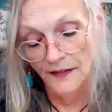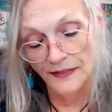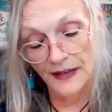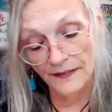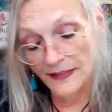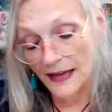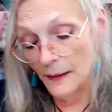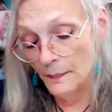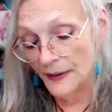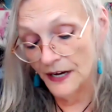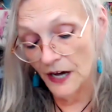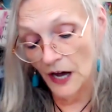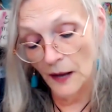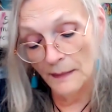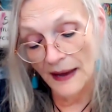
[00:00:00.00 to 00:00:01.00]
that they
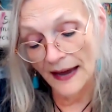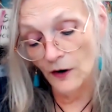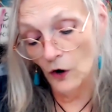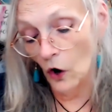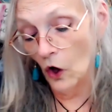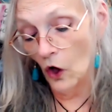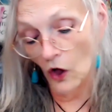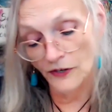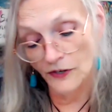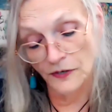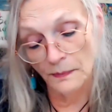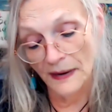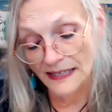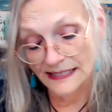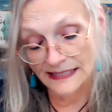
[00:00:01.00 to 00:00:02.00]
become at all
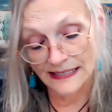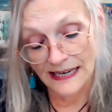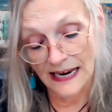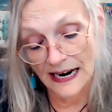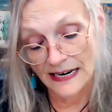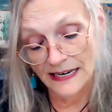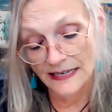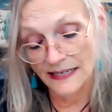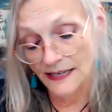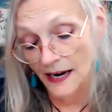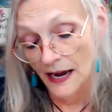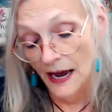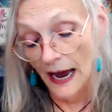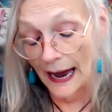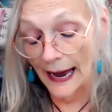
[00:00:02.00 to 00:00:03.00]
domesticated
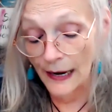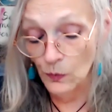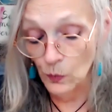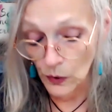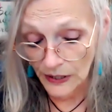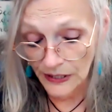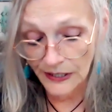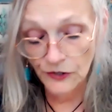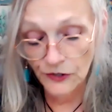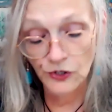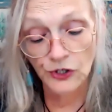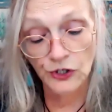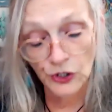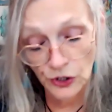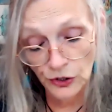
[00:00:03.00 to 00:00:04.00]
and willing to
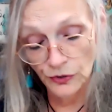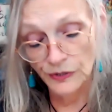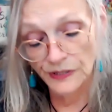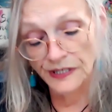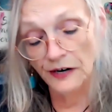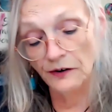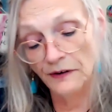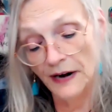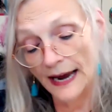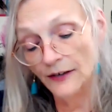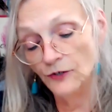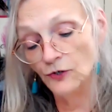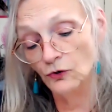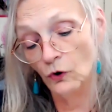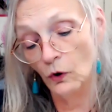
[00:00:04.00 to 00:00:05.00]
use their
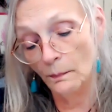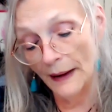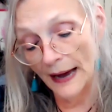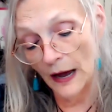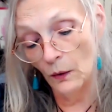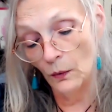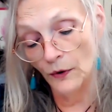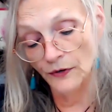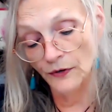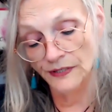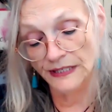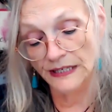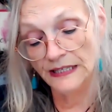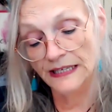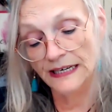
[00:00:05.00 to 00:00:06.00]
natural powers
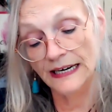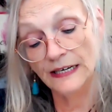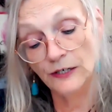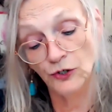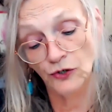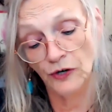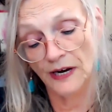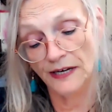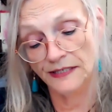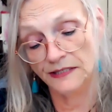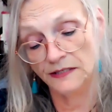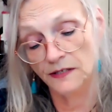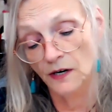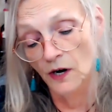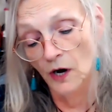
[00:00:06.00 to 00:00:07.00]
in the
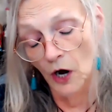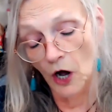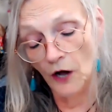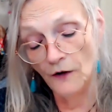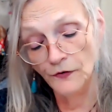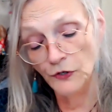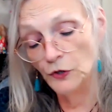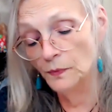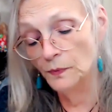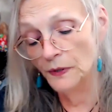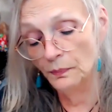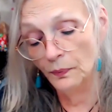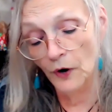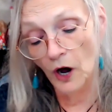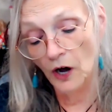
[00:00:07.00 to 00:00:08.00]
interest of human
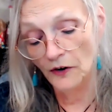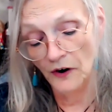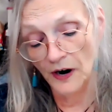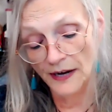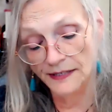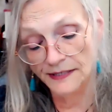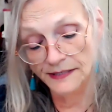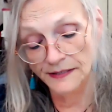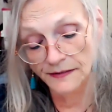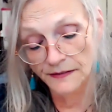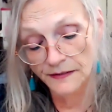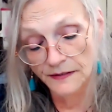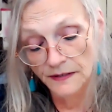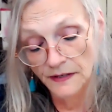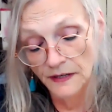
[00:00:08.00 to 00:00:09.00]
progress.
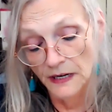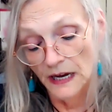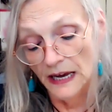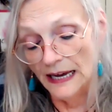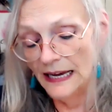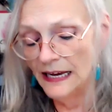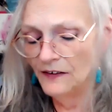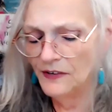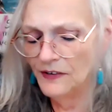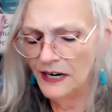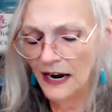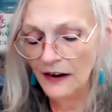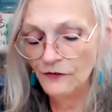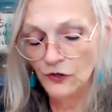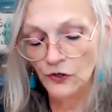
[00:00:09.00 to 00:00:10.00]
Even
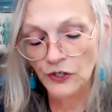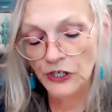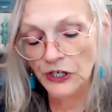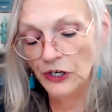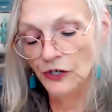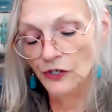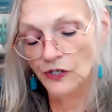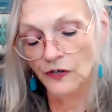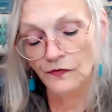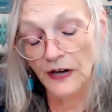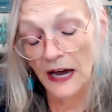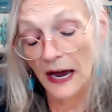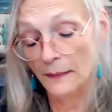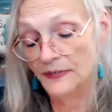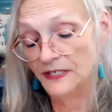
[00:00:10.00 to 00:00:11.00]
after years of
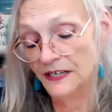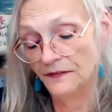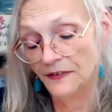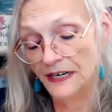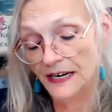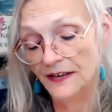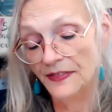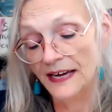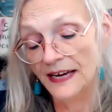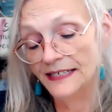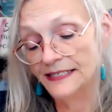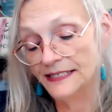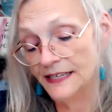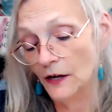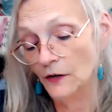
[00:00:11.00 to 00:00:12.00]
captivity, they
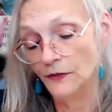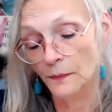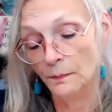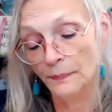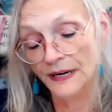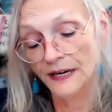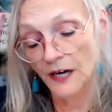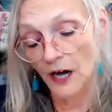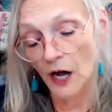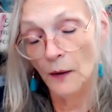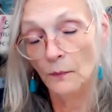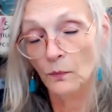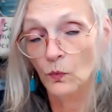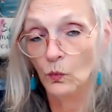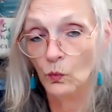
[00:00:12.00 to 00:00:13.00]
seldom
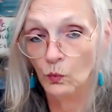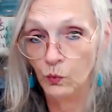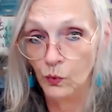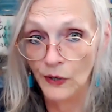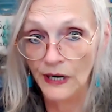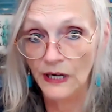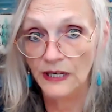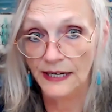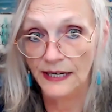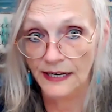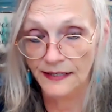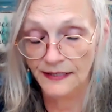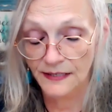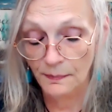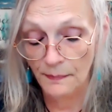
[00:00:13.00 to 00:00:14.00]
become really
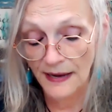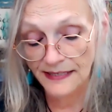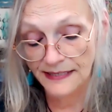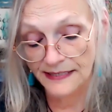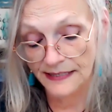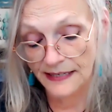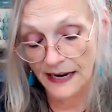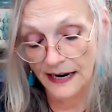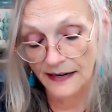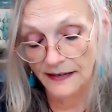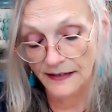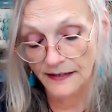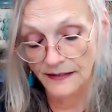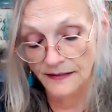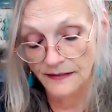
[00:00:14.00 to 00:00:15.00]

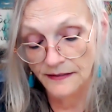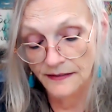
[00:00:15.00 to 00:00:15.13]
domesticated.